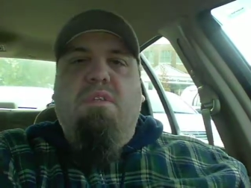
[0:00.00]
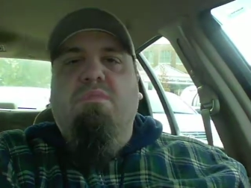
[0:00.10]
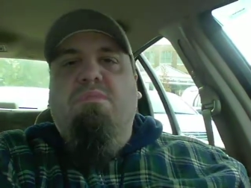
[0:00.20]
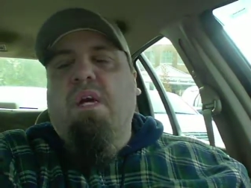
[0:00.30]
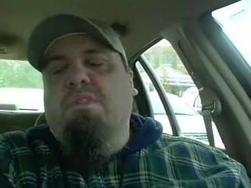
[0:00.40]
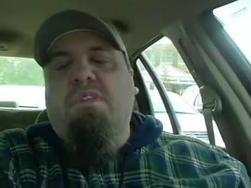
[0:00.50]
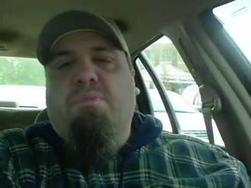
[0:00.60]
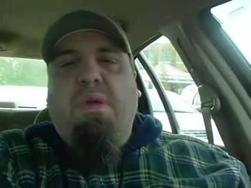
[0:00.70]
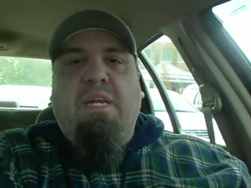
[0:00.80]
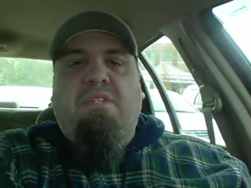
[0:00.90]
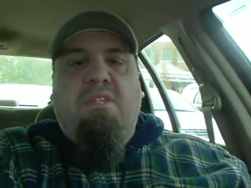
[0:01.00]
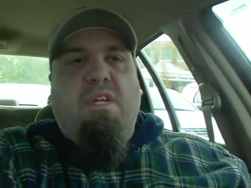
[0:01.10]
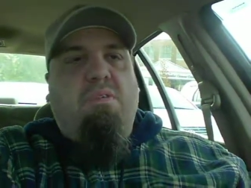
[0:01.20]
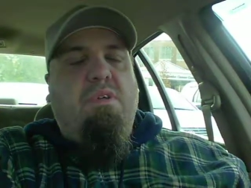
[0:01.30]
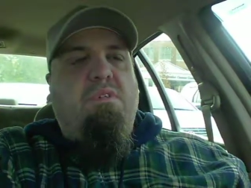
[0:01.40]
now that it's passing, I don't
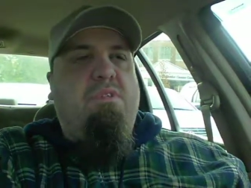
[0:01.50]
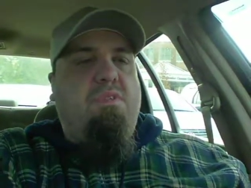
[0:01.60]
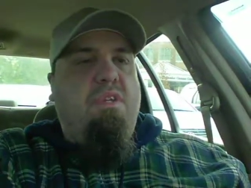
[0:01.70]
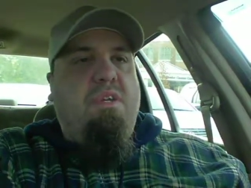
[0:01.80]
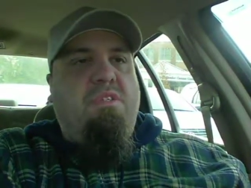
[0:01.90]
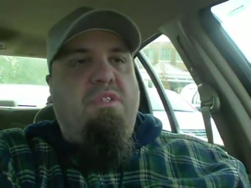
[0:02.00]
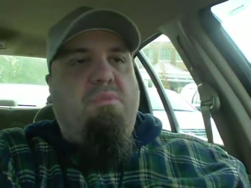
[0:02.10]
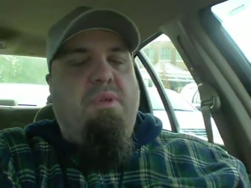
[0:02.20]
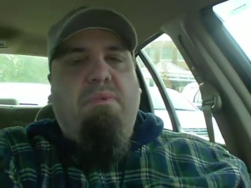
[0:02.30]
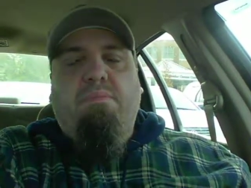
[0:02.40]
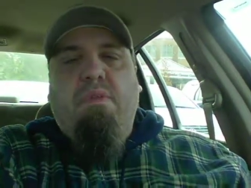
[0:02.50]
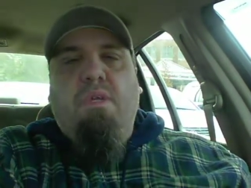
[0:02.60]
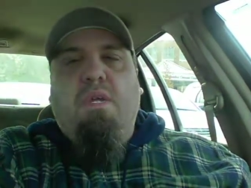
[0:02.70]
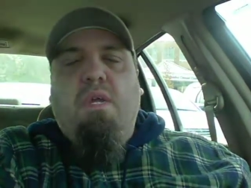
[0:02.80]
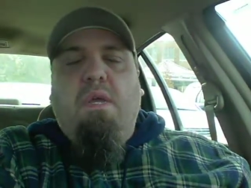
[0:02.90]
want to show its license plate.
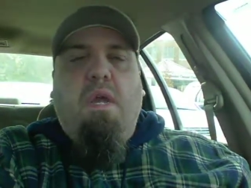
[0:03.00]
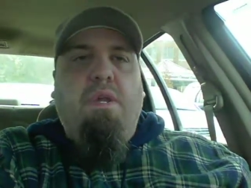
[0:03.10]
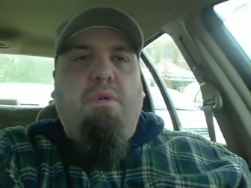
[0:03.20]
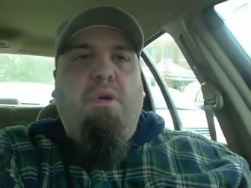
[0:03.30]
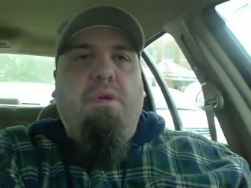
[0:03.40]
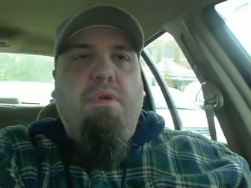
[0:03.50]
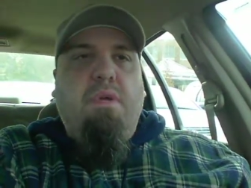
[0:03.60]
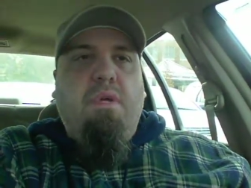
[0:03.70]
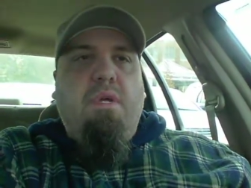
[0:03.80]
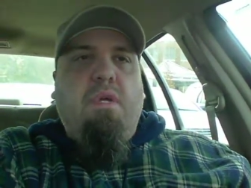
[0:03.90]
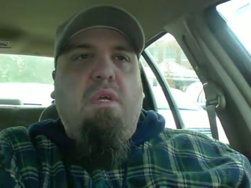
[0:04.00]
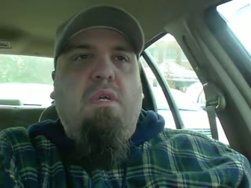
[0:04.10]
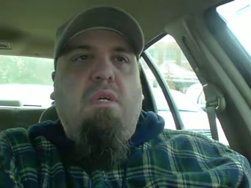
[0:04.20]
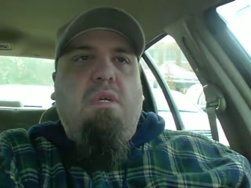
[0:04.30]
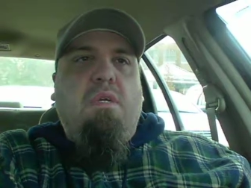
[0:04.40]
Anyway,
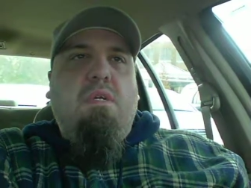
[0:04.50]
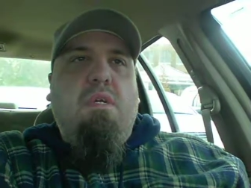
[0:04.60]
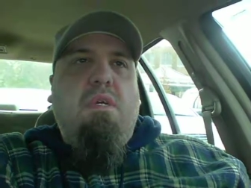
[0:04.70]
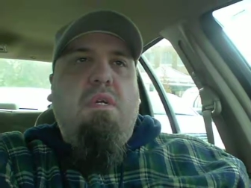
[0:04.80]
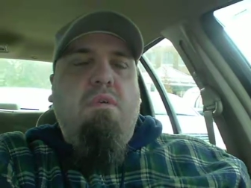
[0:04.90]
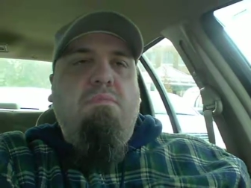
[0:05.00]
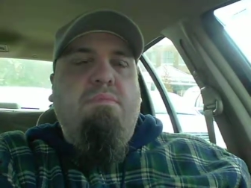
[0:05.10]
um,